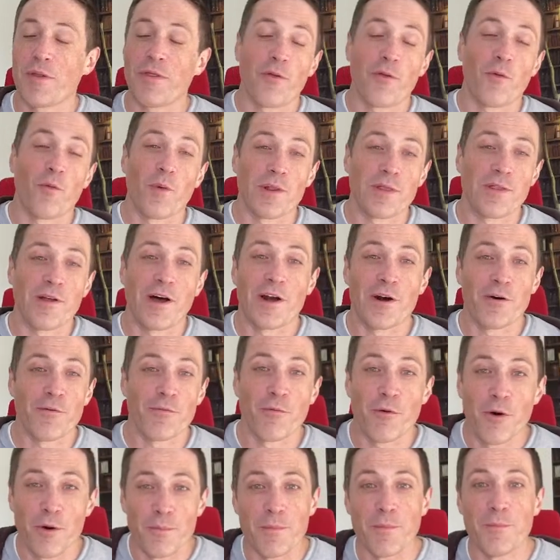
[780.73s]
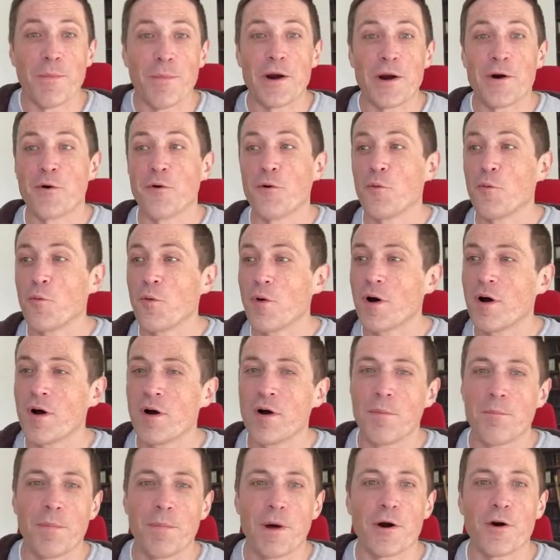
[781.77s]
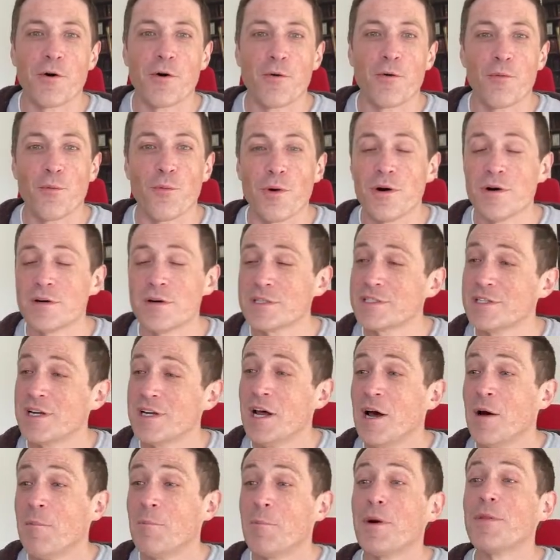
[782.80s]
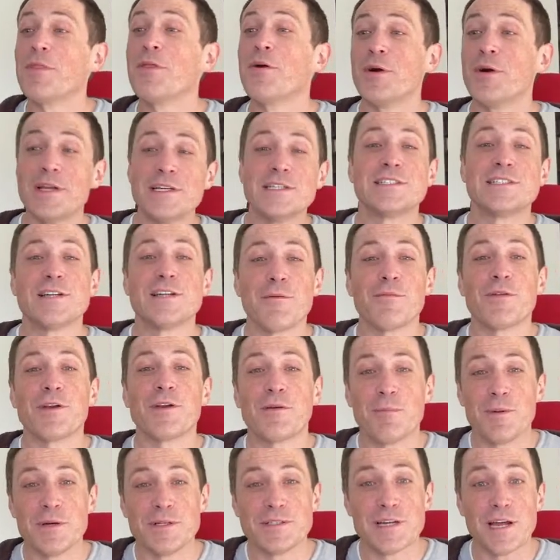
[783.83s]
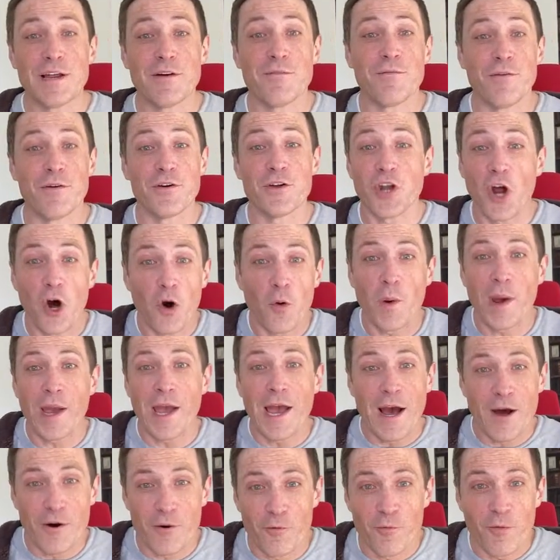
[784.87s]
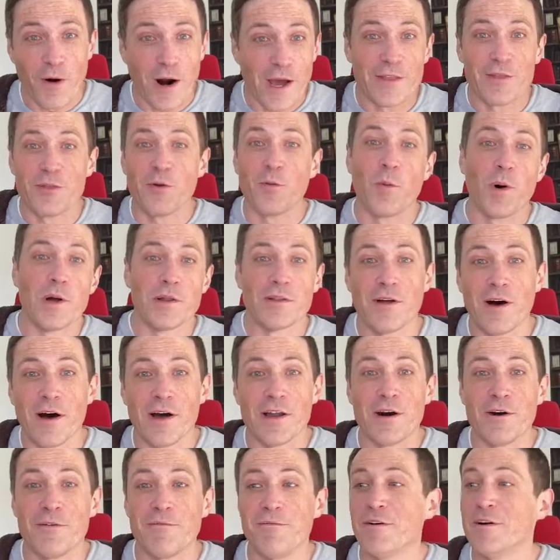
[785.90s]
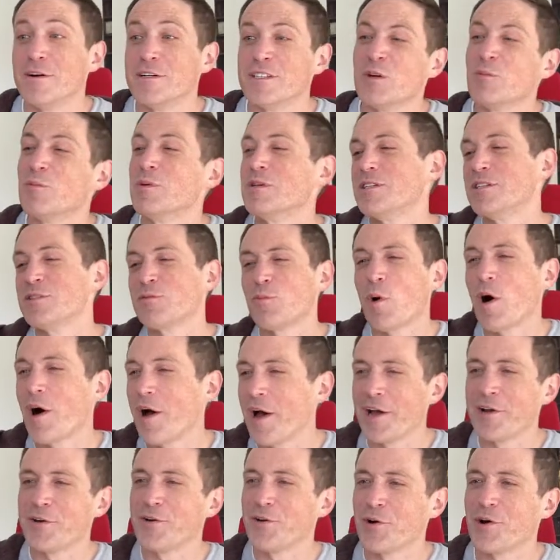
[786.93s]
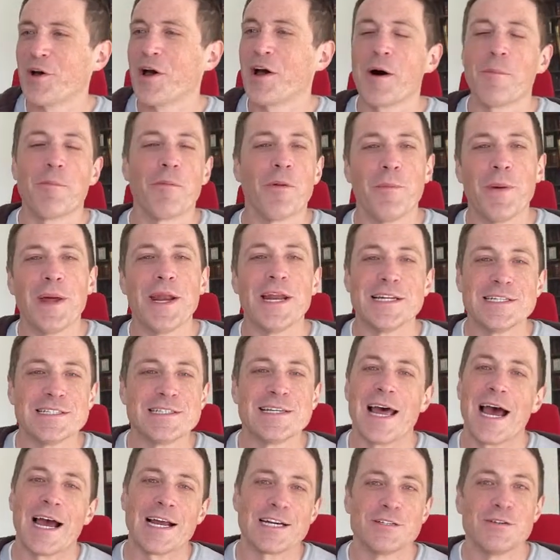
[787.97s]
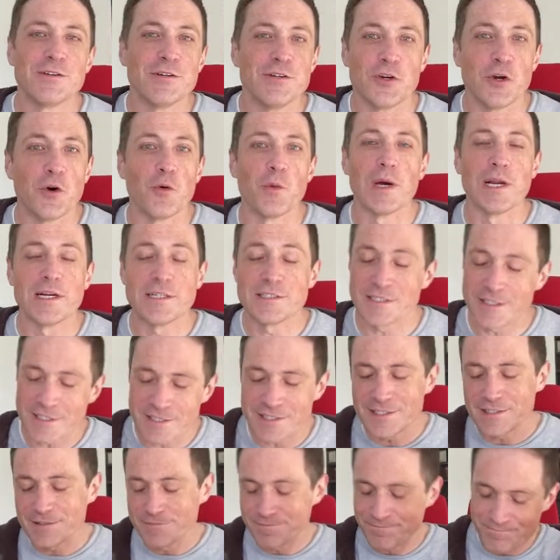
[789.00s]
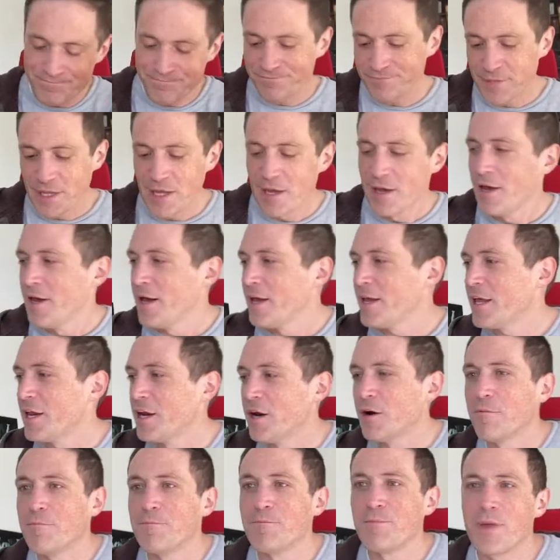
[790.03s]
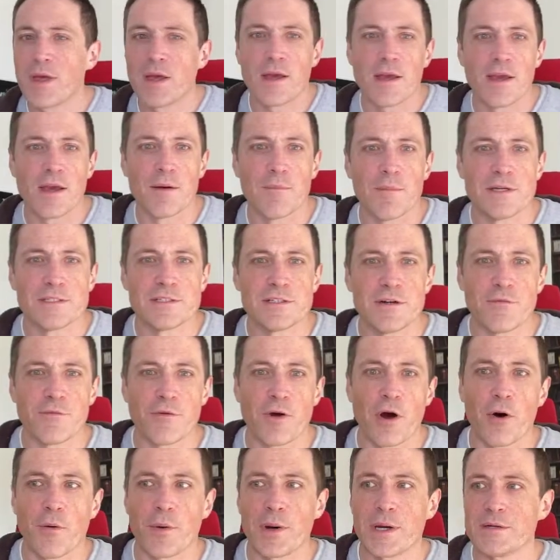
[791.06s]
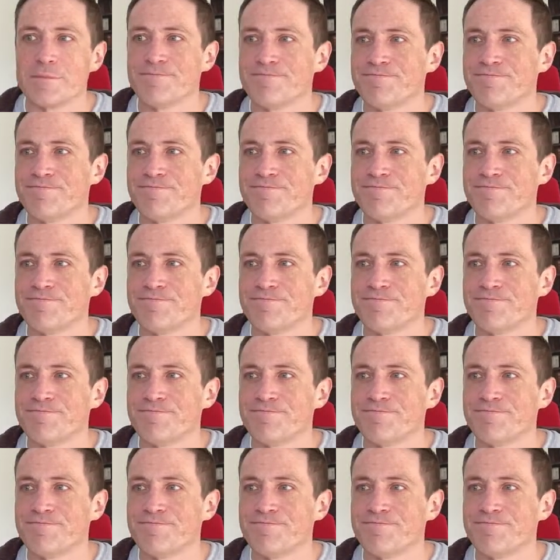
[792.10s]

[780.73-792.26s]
the one-liner form better or worse, but there is something to be said for knowing how to write the one-liner version, which is why I took a couple of minutes to actually do it, just to, get myself going.